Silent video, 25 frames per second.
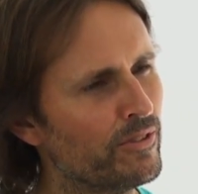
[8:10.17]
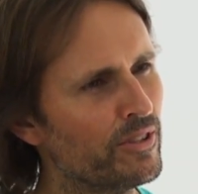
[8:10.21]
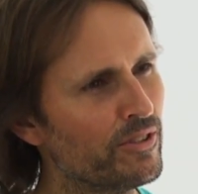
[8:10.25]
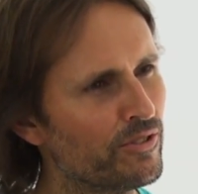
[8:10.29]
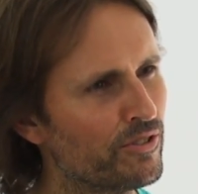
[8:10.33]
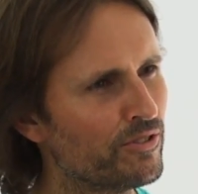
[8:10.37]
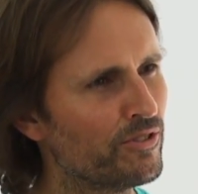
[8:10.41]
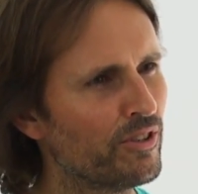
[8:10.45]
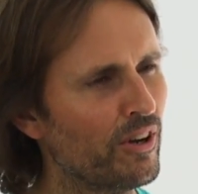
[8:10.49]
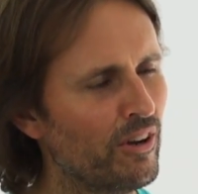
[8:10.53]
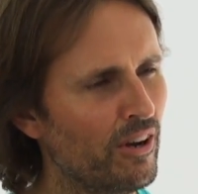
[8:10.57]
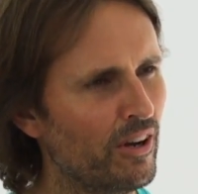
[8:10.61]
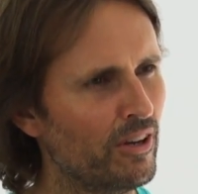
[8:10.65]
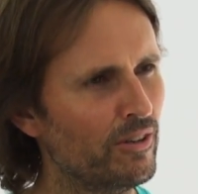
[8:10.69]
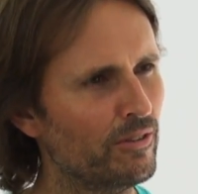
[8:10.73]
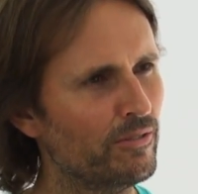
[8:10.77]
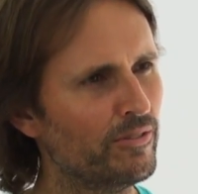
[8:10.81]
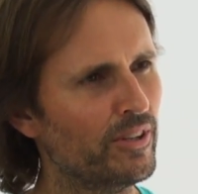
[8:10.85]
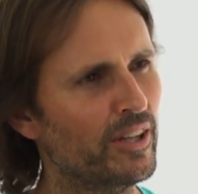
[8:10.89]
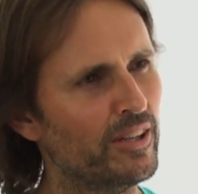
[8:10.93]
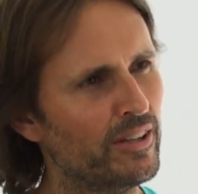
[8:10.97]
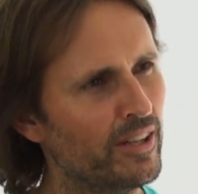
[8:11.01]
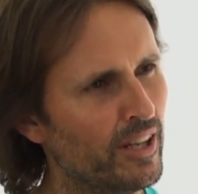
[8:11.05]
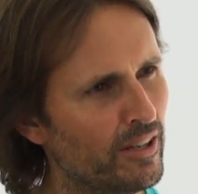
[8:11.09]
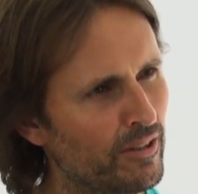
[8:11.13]
this child
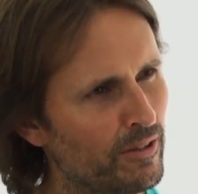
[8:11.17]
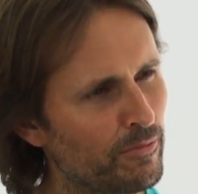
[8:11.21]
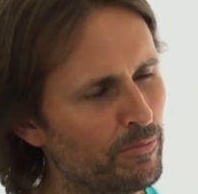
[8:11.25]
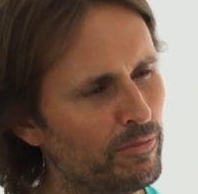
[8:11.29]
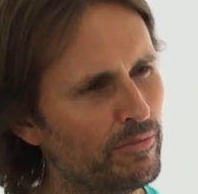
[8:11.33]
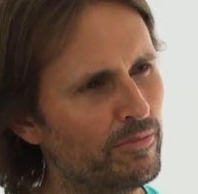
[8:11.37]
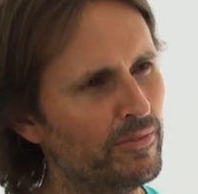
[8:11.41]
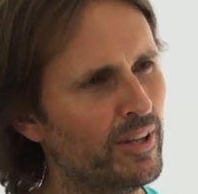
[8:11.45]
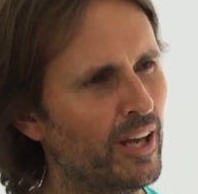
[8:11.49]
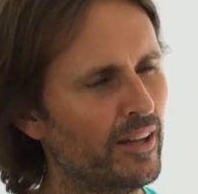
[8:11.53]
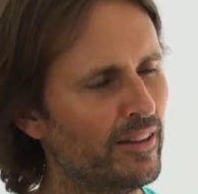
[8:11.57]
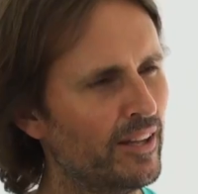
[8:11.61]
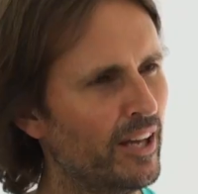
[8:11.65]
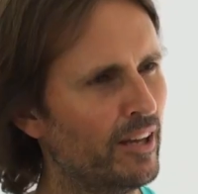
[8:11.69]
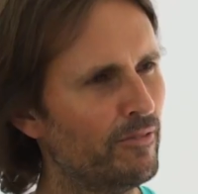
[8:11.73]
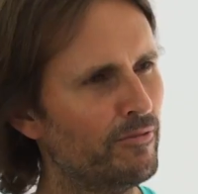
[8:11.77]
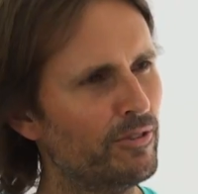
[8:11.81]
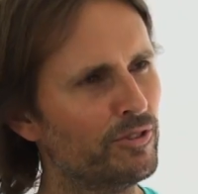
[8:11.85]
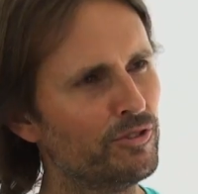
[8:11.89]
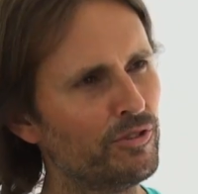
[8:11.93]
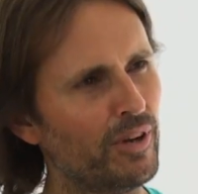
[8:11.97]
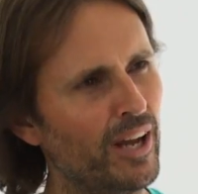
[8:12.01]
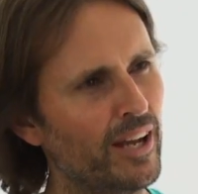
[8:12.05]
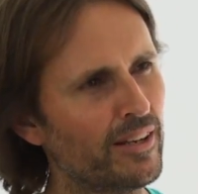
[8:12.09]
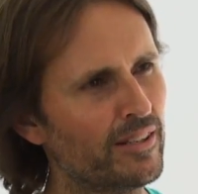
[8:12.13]
that they've
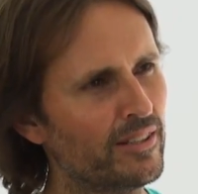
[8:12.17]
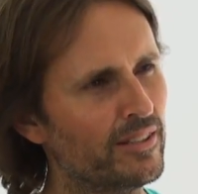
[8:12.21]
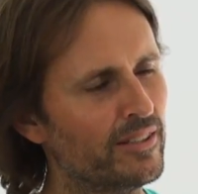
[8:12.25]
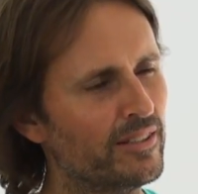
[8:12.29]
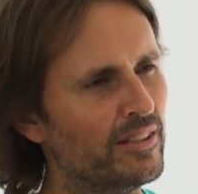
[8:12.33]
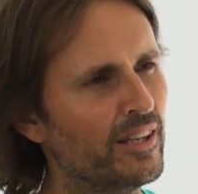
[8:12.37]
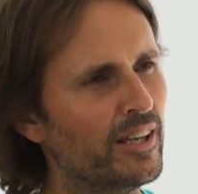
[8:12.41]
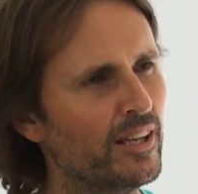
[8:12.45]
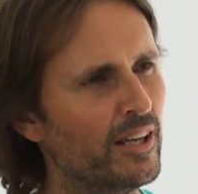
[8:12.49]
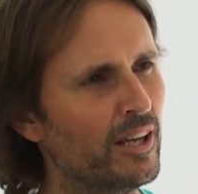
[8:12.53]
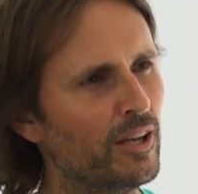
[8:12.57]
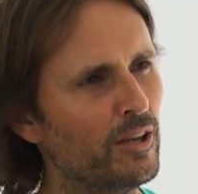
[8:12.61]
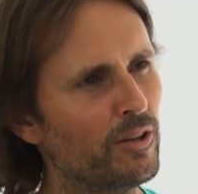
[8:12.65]
attracted